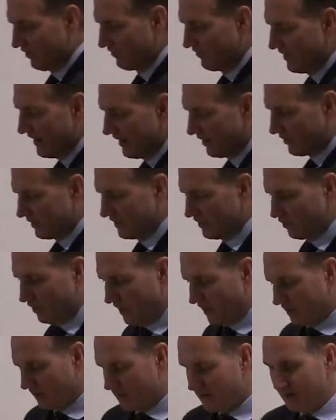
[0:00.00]
very
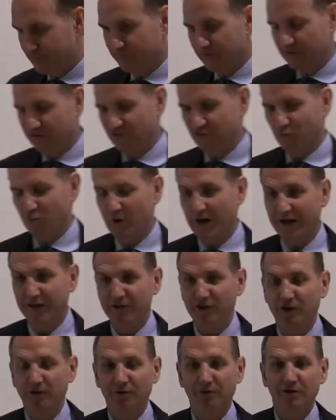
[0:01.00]
accomplished, well
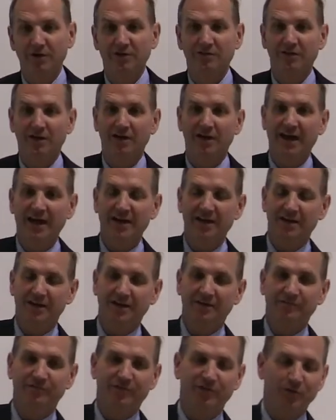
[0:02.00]
known
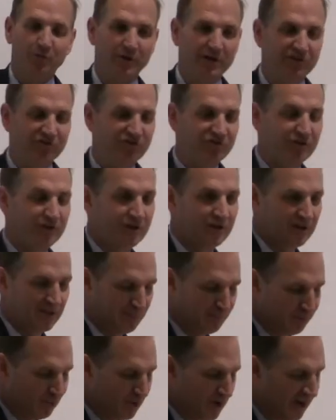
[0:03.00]
influential
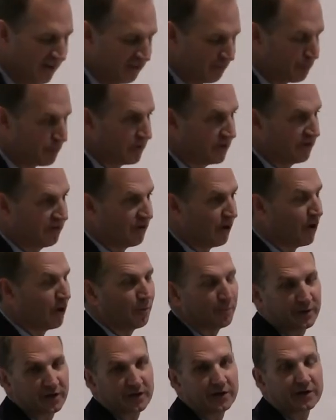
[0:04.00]
and prosperous
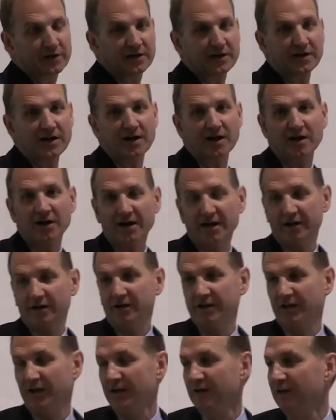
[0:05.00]
home builder in our
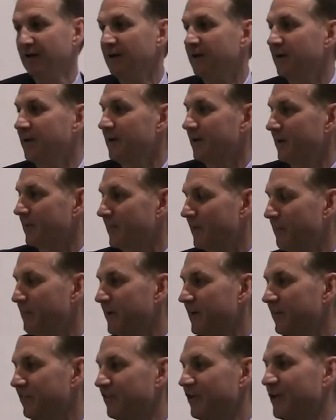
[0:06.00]
area. The
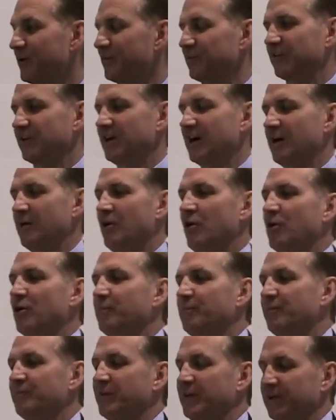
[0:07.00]
biggest homes in our
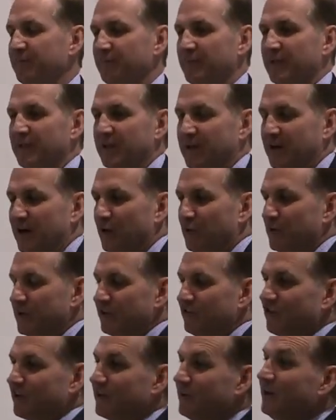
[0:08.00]
home, in our
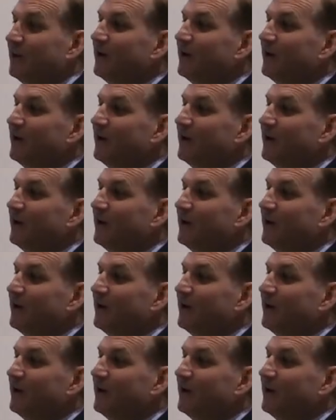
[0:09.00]
region,